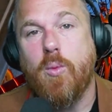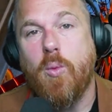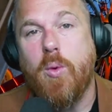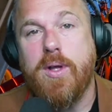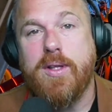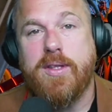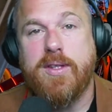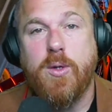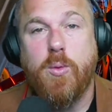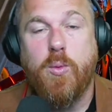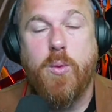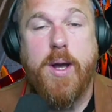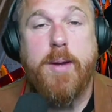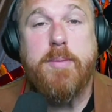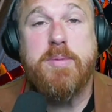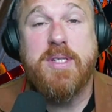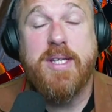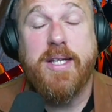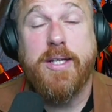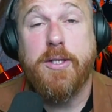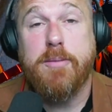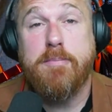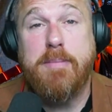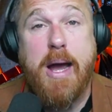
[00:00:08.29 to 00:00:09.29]
what the Web
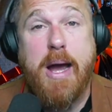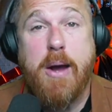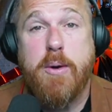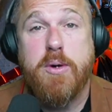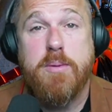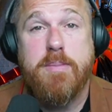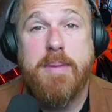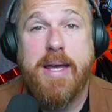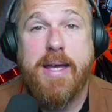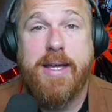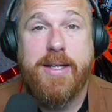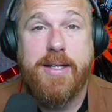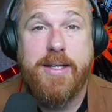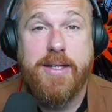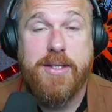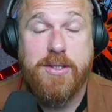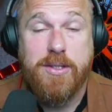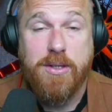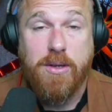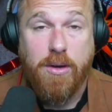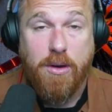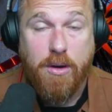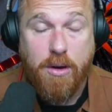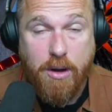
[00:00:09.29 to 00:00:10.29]
Slinger Power Band is
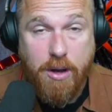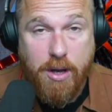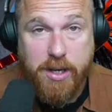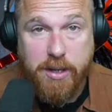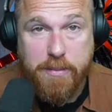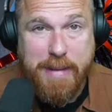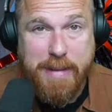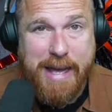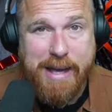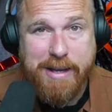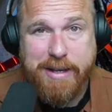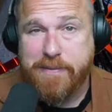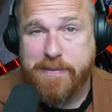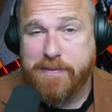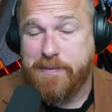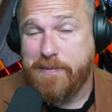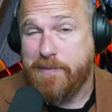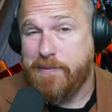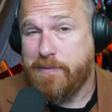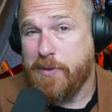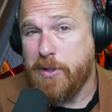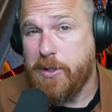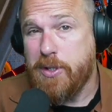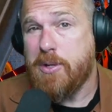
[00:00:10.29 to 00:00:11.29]
all about, if
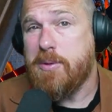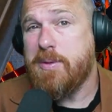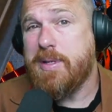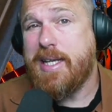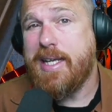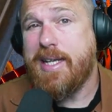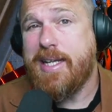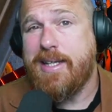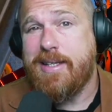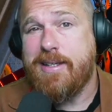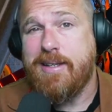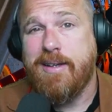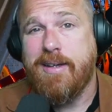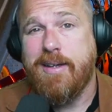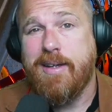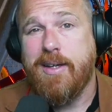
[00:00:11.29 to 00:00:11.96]
you don't get it,